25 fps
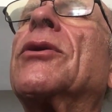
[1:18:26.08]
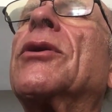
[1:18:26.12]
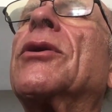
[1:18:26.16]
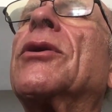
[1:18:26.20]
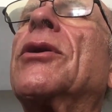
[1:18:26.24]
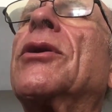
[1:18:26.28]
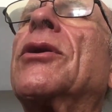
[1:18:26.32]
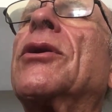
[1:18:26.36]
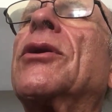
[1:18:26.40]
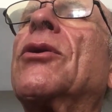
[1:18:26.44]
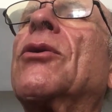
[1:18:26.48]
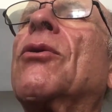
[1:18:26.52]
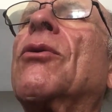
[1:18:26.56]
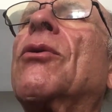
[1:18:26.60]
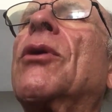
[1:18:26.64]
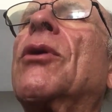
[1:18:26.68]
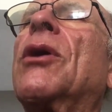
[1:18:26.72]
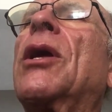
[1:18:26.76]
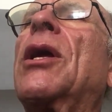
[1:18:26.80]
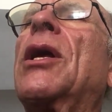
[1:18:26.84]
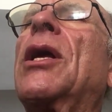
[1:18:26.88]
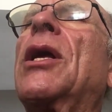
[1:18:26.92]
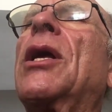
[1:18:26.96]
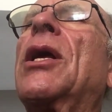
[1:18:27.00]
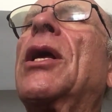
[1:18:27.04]
you know,
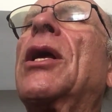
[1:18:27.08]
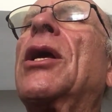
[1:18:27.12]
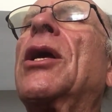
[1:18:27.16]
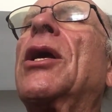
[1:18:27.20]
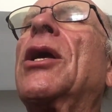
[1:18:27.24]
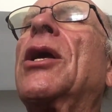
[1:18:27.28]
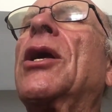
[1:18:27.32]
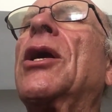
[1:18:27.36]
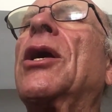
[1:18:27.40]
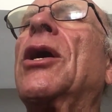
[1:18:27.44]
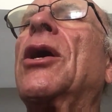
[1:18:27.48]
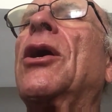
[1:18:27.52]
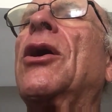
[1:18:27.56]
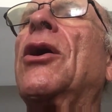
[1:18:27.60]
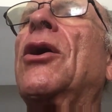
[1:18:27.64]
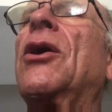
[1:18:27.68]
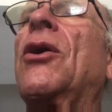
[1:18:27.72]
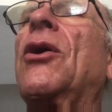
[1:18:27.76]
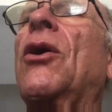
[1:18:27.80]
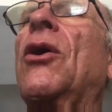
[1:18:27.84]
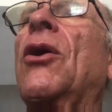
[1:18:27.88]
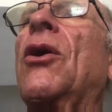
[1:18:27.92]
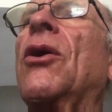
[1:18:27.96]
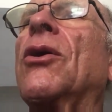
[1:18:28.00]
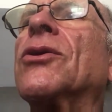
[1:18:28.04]

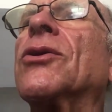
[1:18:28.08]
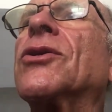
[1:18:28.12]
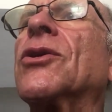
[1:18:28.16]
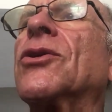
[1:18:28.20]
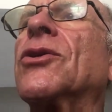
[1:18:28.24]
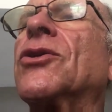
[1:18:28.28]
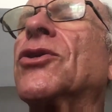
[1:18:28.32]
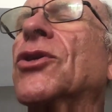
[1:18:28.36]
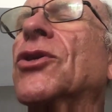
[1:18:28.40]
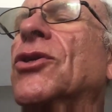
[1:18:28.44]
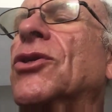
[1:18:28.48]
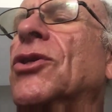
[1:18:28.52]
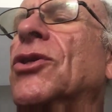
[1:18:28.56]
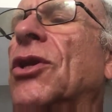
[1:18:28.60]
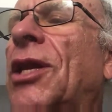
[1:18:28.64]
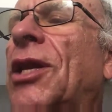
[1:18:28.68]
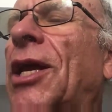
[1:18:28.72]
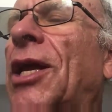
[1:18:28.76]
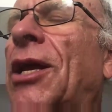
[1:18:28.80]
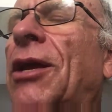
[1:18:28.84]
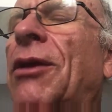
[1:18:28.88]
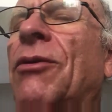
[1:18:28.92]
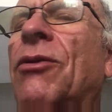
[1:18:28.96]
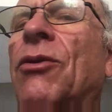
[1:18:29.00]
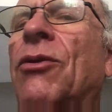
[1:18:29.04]
also just
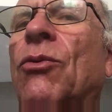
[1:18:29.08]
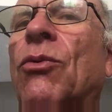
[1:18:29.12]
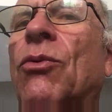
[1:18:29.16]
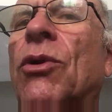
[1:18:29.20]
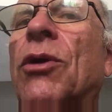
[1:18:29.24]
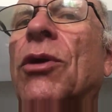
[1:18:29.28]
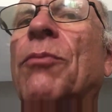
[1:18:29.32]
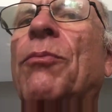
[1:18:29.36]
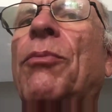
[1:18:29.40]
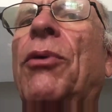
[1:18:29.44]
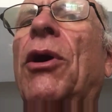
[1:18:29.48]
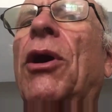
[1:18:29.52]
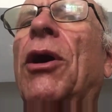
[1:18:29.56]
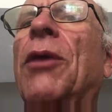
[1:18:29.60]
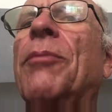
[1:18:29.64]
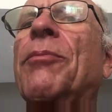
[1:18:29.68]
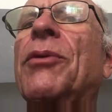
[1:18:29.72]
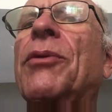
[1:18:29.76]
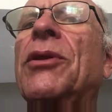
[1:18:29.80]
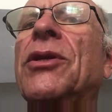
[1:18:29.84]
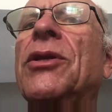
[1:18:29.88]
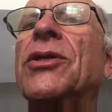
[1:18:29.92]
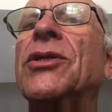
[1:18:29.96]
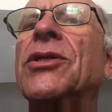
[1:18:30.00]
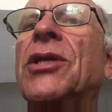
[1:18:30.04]
the word
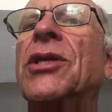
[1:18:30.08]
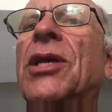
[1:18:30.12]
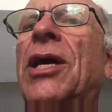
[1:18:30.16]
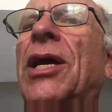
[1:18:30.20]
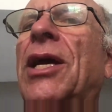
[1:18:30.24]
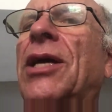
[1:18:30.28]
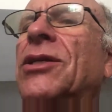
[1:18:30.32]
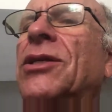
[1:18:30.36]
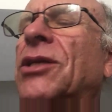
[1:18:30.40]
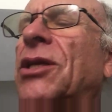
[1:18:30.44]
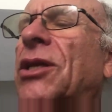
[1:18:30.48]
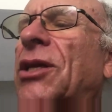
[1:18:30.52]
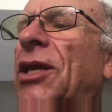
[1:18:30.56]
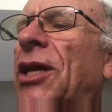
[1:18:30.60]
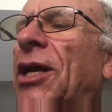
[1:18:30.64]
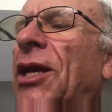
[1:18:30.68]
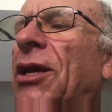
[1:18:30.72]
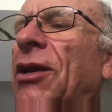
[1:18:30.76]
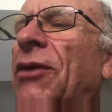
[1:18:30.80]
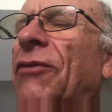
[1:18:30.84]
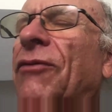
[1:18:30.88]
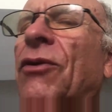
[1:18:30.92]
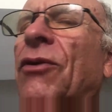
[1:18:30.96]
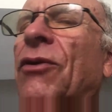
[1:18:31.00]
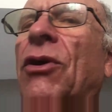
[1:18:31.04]
populist has a
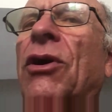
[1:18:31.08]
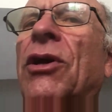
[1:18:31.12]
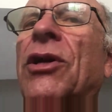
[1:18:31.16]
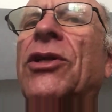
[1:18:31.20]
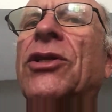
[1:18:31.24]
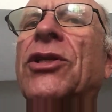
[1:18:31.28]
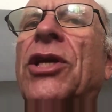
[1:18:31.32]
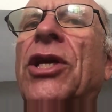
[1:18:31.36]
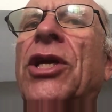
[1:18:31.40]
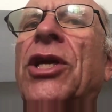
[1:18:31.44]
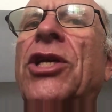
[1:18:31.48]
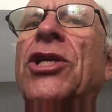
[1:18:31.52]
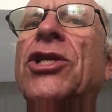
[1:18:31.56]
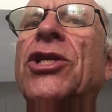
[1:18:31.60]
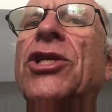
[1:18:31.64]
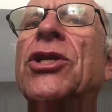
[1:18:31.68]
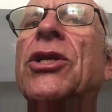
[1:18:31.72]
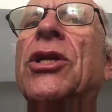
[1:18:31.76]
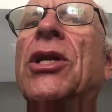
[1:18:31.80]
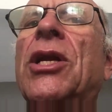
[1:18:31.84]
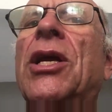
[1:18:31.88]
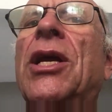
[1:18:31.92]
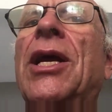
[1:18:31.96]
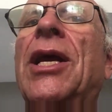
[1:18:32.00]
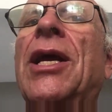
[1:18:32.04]
negative
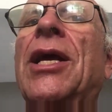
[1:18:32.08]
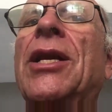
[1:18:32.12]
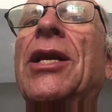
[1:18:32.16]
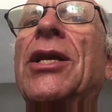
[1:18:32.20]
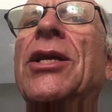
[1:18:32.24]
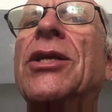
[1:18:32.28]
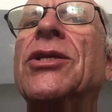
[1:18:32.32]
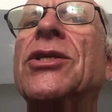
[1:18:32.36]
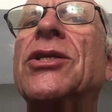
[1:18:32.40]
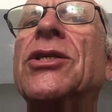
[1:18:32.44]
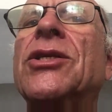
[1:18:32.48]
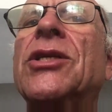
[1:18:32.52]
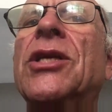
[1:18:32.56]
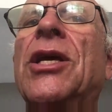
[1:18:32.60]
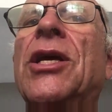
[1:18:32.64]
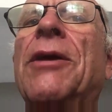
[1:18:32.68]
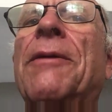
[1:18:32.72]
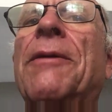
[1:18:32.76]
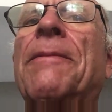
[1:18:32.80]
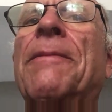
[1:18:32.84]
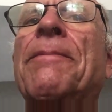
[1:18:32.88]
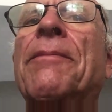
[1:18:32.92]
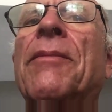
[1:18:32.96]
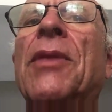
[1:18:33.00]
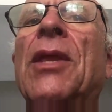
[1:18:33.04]
connotation, and
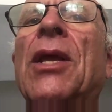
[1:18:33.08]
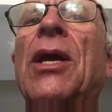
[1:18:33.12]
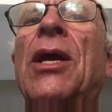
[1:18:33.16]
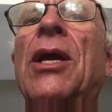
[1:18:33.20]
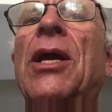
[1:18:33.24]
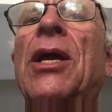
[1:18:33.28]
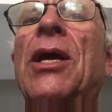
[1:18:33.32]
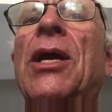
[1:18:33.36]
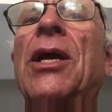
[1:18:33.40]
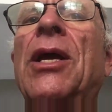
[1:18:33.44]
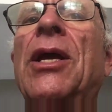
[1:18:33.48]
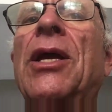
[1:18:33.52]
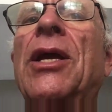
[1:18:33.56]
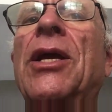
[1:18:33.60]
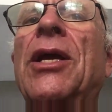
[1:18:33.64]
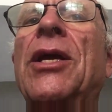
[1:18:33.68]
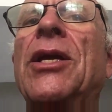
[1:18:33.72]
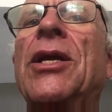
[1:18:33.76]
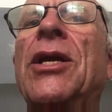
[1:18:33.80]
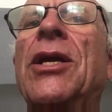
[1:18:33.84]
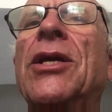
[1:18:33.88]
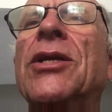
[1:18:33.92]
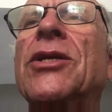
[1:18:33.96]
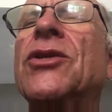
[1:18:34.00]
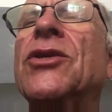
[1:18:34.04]

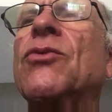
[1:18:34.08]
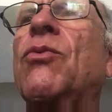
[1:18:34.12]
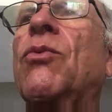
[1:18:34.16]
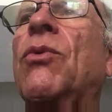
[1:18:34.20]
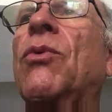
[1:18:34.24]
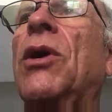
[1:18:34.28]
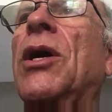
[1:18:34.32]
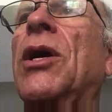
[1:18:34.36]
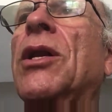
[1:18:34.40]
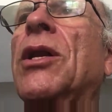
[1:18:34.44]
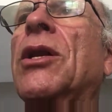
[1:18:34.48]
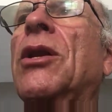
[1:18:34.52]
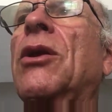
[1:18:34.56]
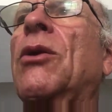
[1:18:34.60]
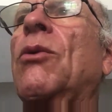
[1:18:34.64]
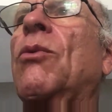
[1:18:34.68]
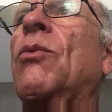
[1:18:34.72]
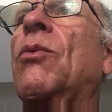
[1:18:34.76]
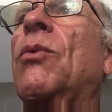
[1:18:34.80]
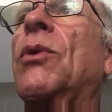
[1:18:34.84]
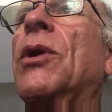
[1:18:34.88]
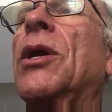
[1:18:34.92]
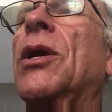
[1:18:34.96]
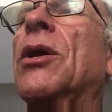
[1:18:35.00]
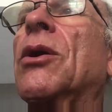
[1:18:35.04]
it's one
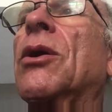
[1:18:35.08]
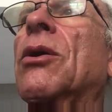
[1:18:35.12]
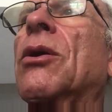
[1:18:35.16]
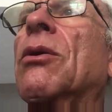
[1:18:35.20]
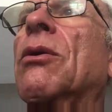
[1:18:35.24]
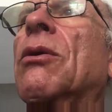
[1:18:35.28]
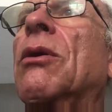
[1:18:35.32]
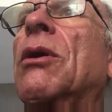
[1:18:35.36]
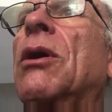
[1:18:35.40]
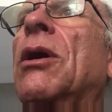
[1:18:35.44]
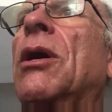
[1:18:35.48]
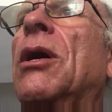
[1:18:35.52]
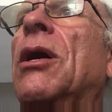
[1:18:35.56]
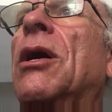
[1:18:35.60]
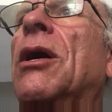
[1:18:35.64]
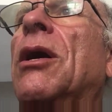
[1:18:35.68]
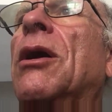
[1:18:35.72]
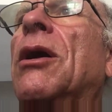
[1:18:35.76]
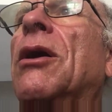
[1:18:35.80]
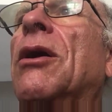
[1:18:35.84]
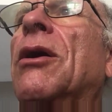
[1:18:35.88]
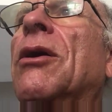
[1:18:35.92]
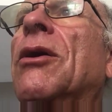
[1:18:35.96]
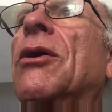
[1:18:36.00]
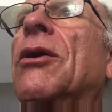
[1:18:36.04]
where
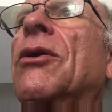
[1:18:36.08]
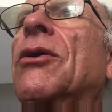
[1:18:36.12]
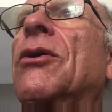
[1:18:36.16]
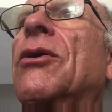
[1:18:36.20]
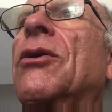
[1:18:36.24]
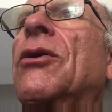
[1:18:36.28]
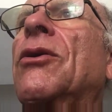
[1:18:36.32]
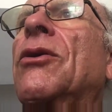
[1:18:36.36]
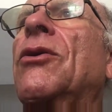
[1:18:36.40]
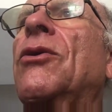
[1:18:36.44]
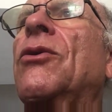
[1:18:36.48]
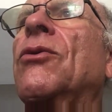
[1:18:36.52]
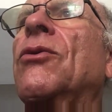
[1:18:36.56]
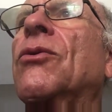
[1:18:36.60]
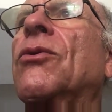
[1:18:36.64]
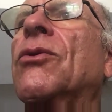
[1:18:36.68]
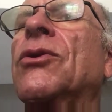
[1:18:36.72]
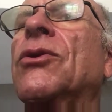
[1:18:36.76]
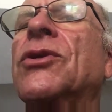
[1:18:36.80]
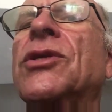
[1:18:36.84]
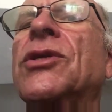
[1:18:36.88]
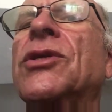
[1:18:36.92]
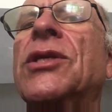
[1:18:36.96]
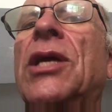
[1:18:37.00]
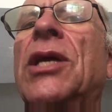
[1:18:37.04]
you
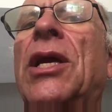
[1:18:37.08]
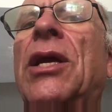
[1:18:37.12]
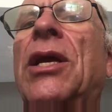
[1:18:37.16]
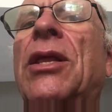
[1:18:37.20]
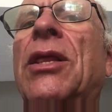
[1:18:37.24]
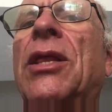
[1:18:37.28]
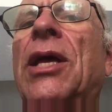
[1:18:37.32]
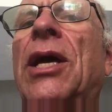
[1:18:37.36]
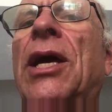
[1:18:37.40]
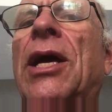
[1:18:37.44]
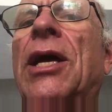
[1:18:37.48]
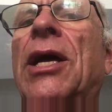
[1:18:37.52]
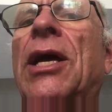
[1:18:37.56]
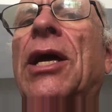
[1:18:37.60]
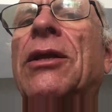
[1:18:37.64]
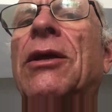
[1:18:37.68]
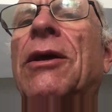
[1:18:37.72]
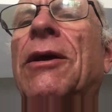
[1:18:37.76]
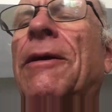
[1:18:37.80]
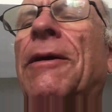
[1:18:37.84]
could say that